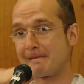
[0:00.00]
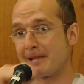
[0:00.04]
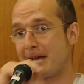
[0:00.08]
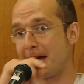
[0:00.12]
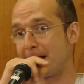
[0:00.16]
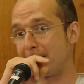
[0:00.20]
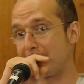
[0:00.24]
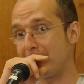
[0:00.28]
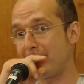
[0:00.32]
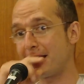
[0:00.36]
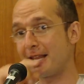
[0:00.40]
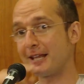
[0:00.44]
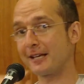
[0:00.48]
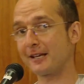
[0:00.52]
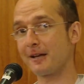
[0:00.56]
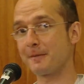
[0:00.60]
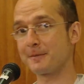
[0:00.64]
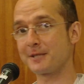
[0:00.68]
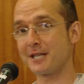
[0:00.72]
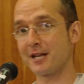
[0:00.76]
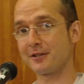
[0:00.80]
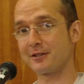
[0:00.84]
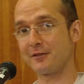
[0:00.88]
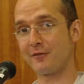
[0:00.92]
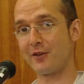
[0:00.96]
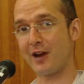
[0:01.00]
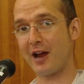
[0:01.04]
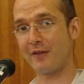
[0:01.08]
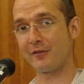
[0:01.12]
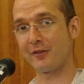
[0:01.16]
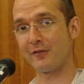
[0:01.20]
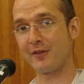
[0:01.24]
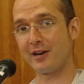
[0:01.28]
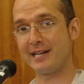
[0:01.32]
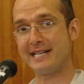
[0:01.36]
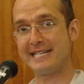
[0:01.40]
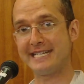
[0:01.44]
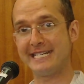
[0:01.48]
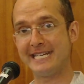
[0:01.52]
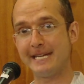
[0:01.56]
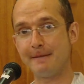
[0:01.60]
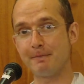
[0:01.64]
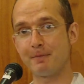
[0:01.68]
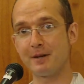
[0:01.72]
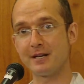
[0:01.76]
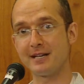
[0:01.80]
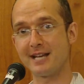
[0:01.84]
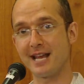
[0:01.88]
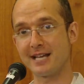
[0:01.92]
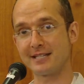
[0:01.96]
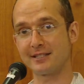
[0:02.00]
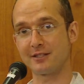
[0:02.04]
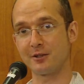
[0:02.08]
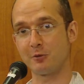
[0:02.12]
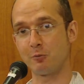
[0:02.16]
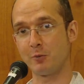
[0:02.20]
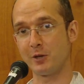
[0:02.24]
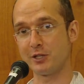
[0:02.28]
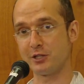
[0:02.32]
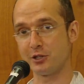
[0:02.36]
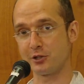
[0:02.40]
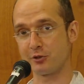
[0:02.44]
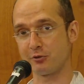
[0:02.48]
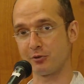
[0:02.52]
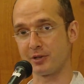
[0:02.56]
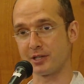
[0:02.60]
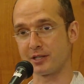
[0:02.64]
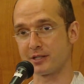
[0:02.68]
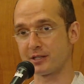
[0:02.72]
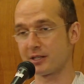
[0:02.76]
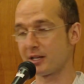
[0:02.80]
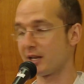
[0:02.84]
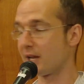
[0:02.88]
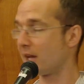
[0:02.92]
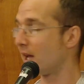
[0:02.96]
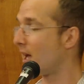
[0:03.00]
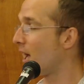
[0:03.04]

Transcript: And a lot of that comes down to having very deep nested widget trees.